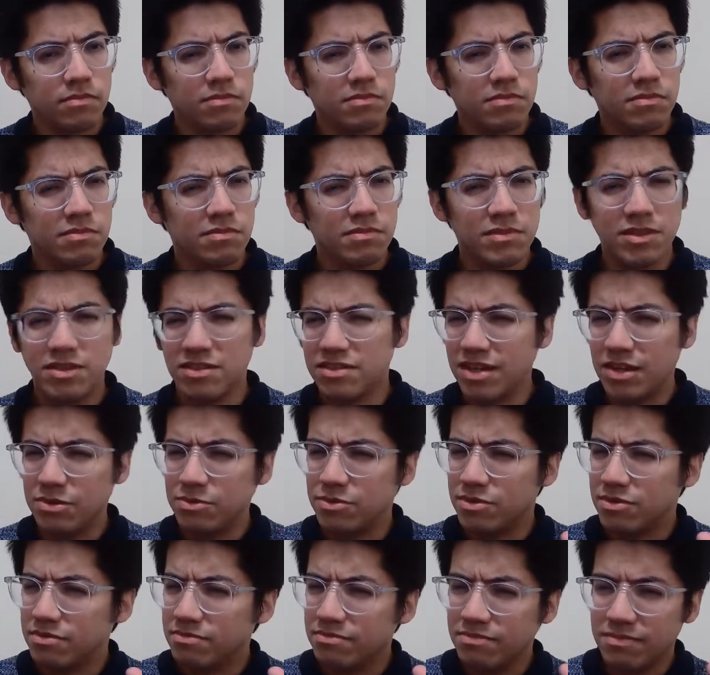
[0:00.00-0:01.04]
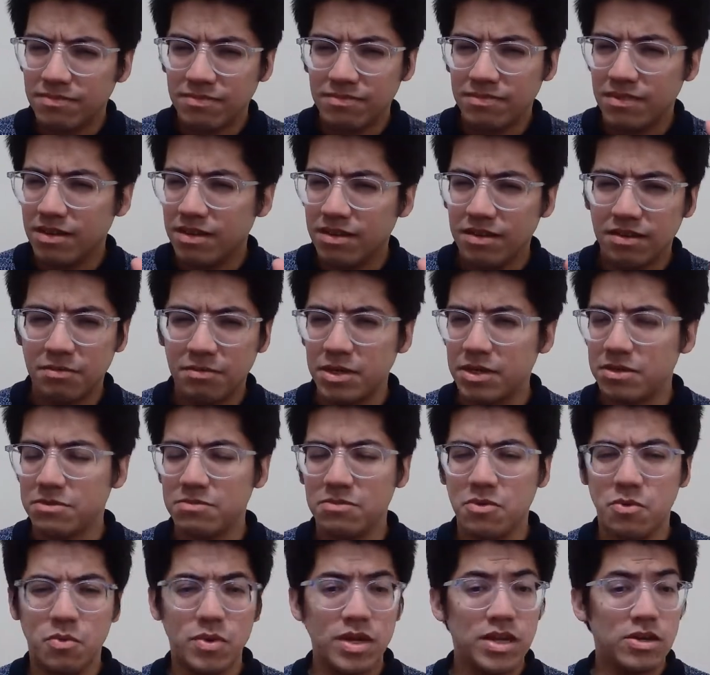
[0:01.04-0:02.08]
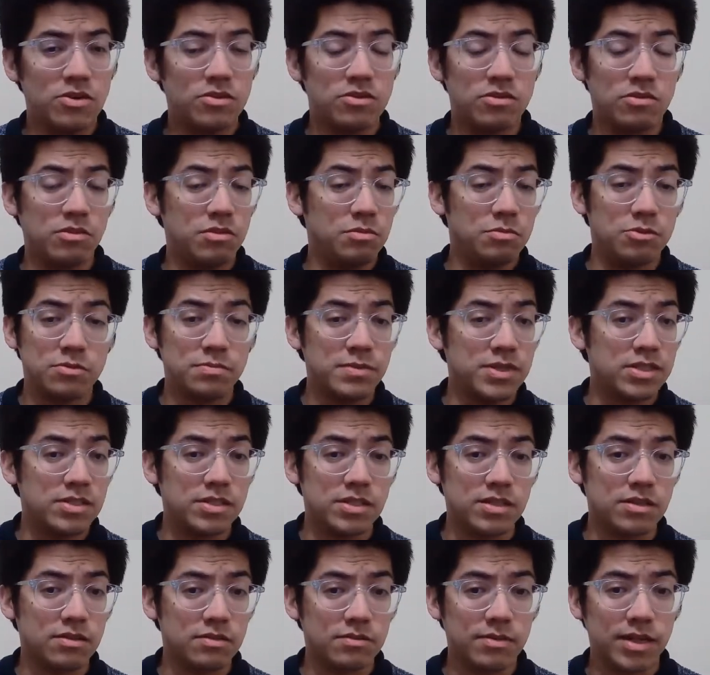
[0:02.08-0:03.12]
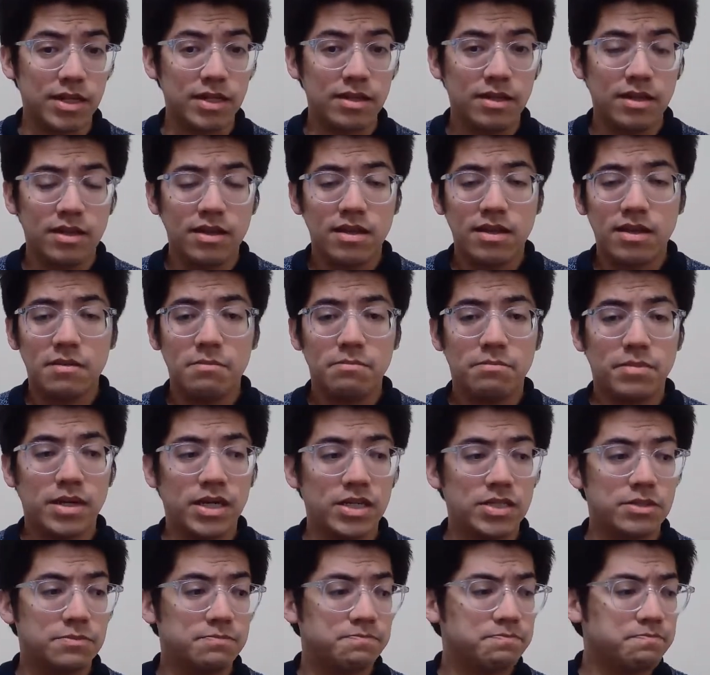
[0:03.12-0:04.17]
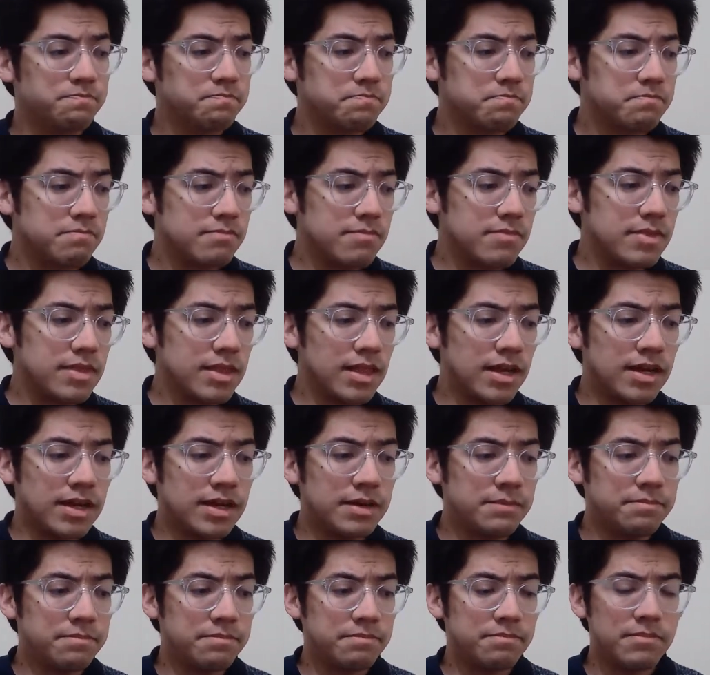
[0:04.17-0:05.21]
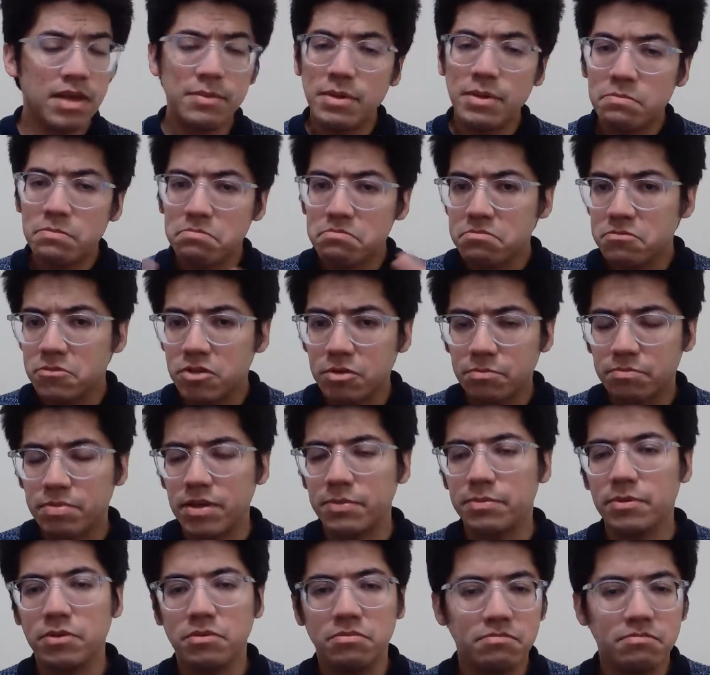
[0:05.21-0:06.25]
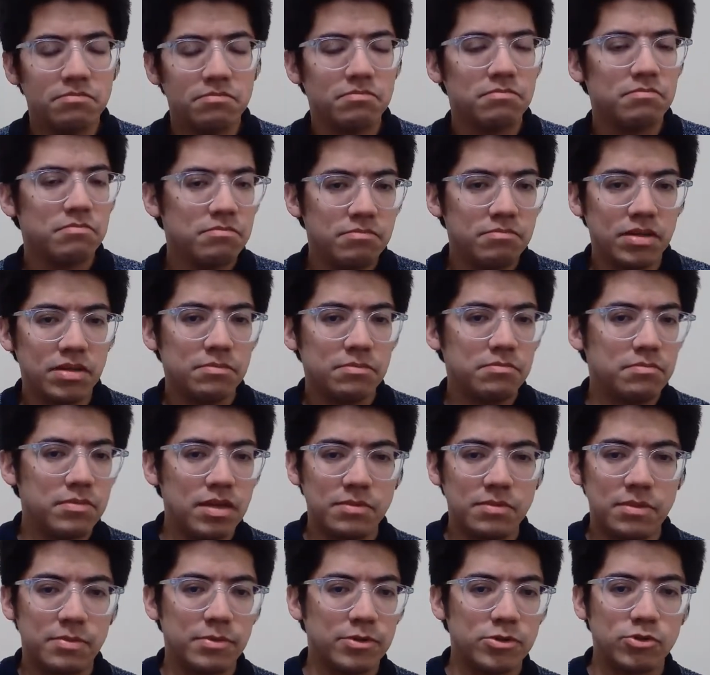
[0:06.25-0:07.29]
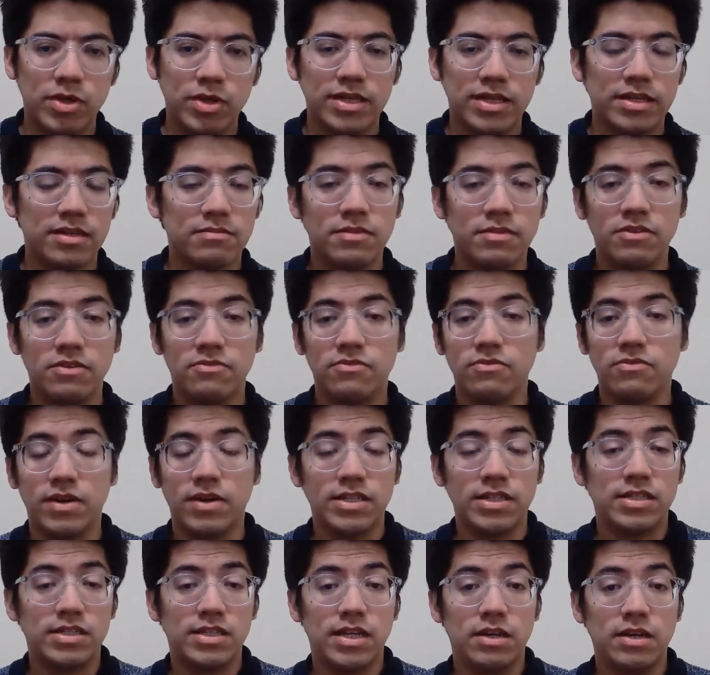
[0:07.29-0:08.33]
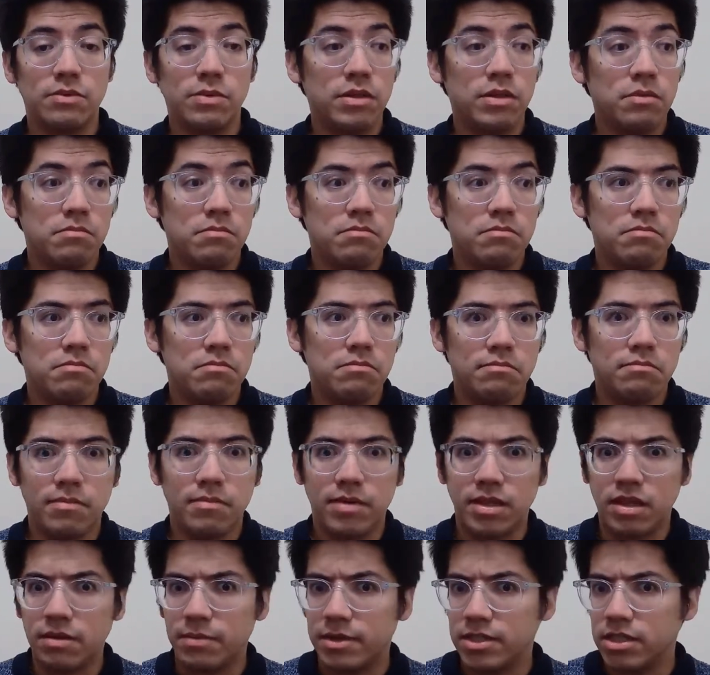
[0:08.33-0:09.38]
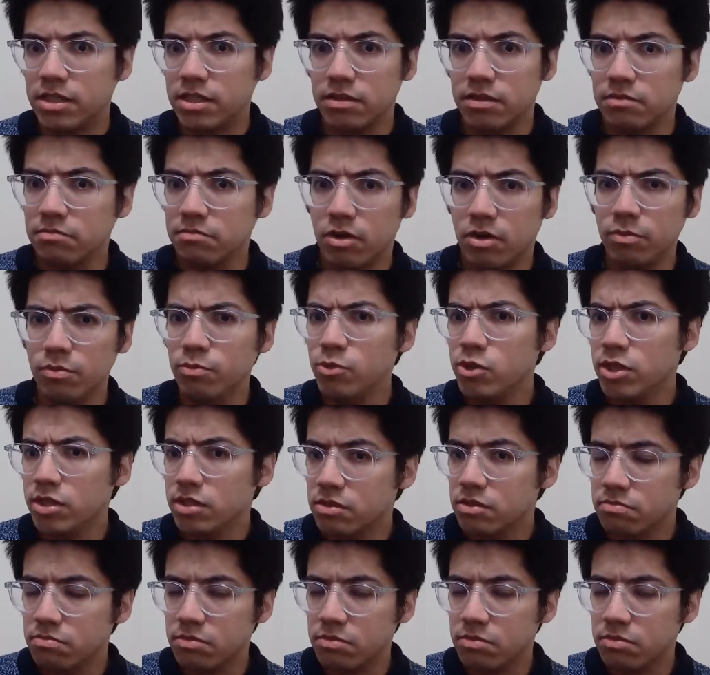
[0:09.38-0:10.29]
It sounds a bit weird or almost mystical, right? But maybe some people may be persuaded if I say, well, mathematical objects, I don't